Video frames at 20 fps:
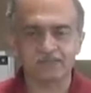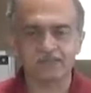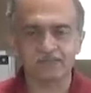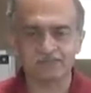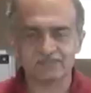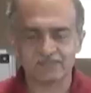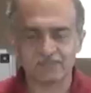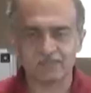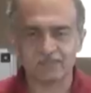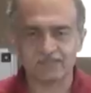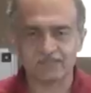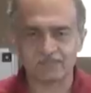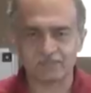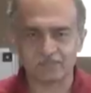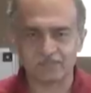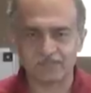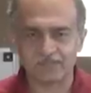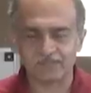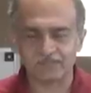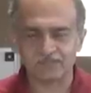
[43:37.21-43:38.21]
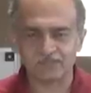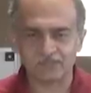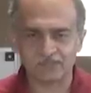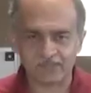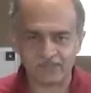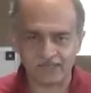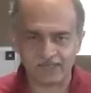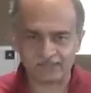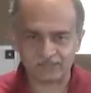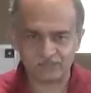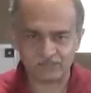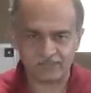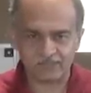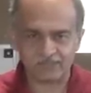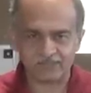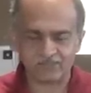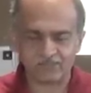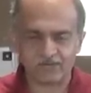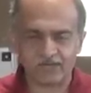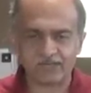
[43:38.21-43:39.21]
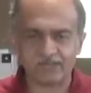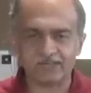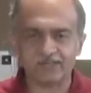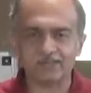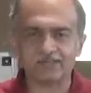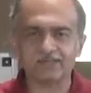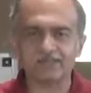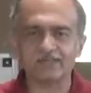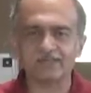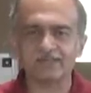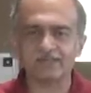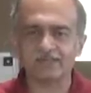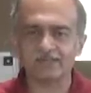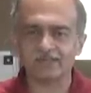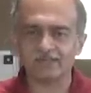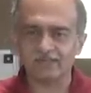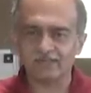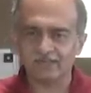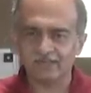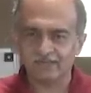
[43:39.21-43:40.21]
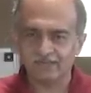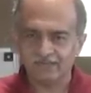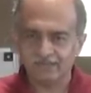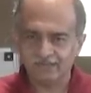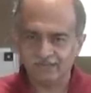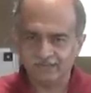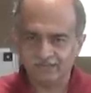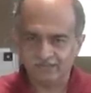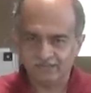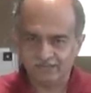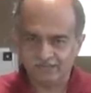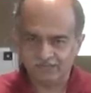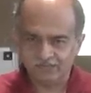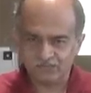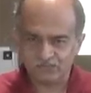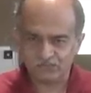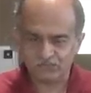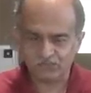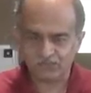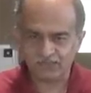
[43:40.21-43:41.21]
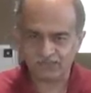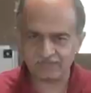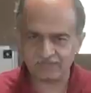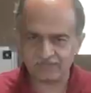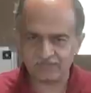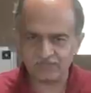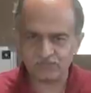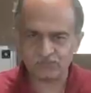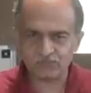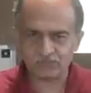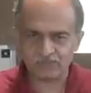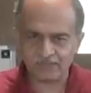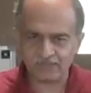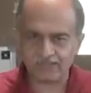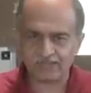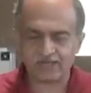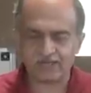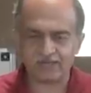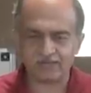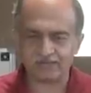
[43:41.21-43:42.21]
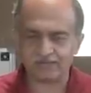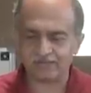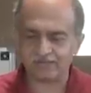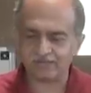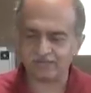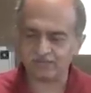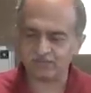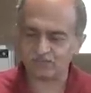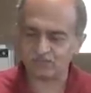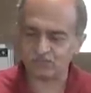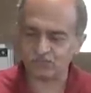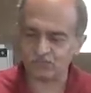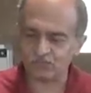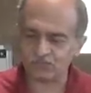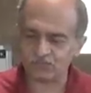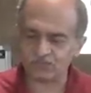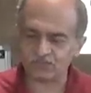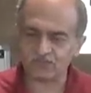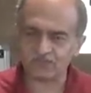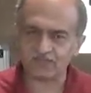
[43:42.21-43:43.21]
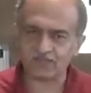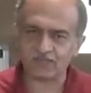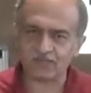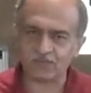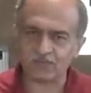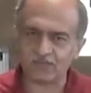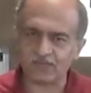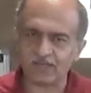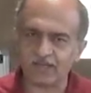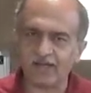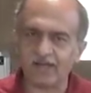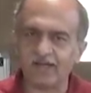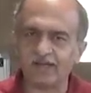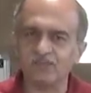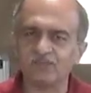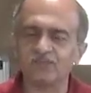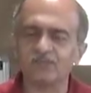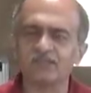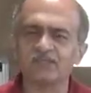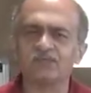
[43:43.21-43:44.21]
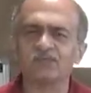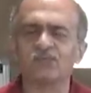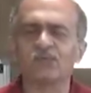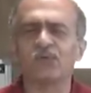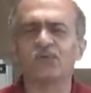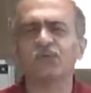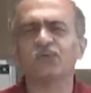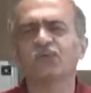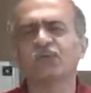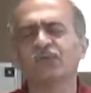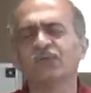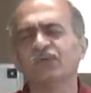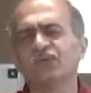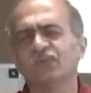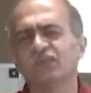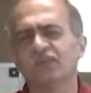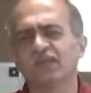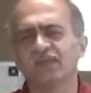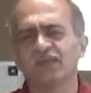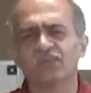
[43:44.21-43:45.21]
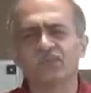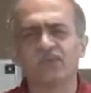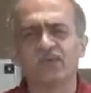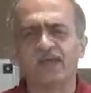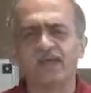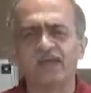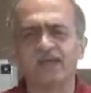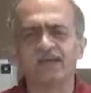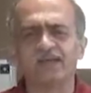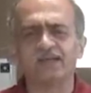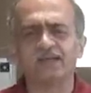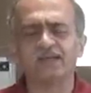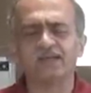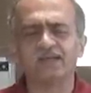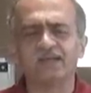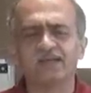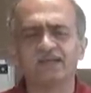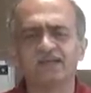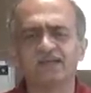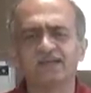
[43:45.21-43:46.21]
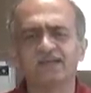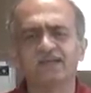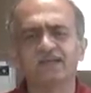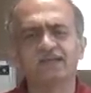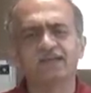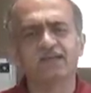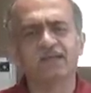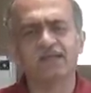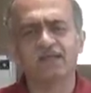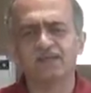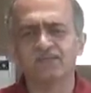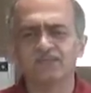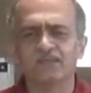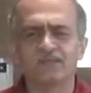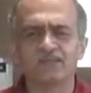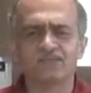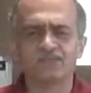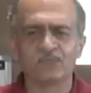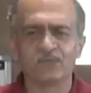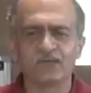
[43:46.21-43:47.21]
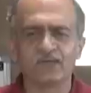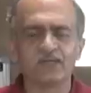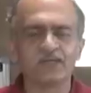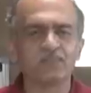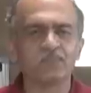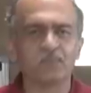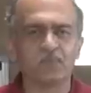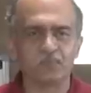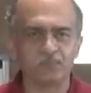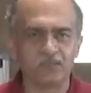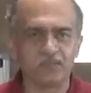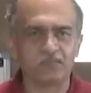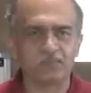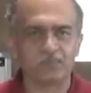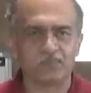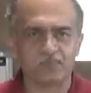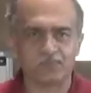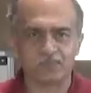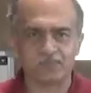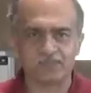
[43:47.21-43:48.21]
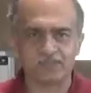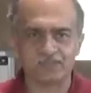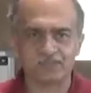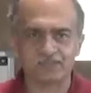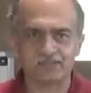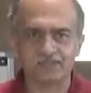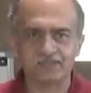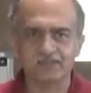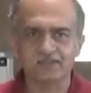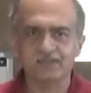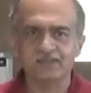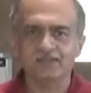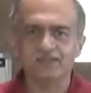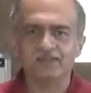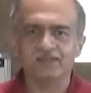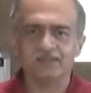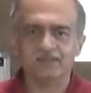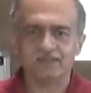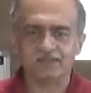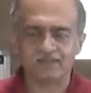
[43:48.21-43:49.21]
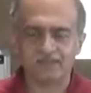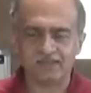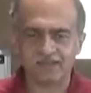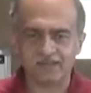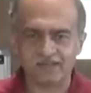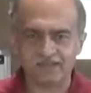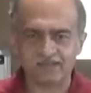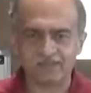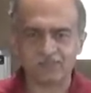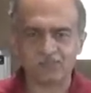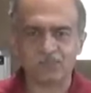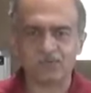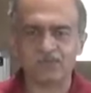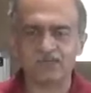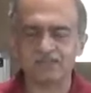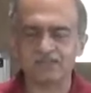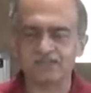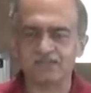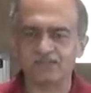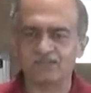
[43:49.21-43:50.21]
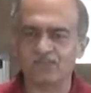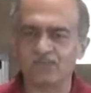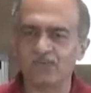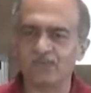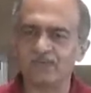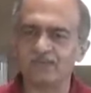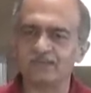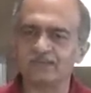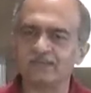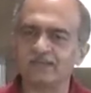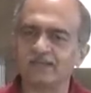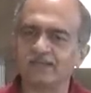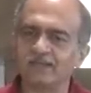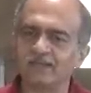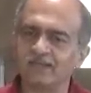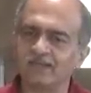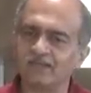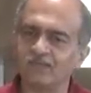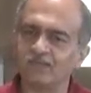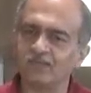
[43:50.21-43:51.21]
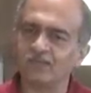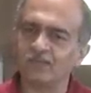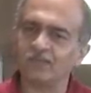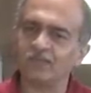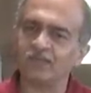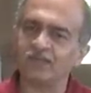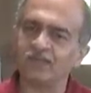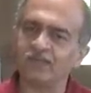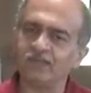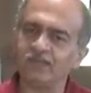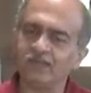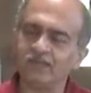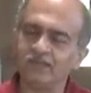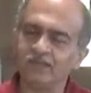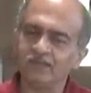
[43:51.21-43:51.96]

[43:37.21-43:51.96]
in some other place. So they actually divided the Jhuggis into three categories. Those which are on land which is not going to be required ever for any public purpose. There the policy was that they will be